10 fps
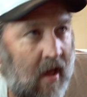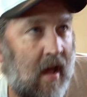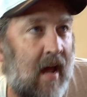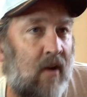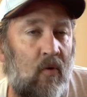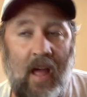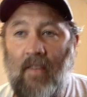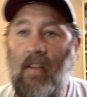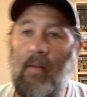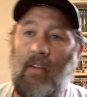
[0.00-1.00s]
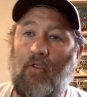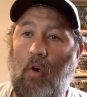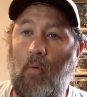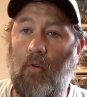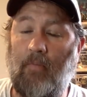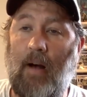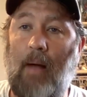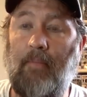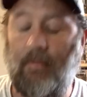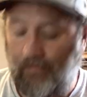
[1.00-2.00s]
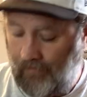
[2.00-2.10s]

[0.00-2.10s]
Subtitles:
I don't have any Star Wars pops.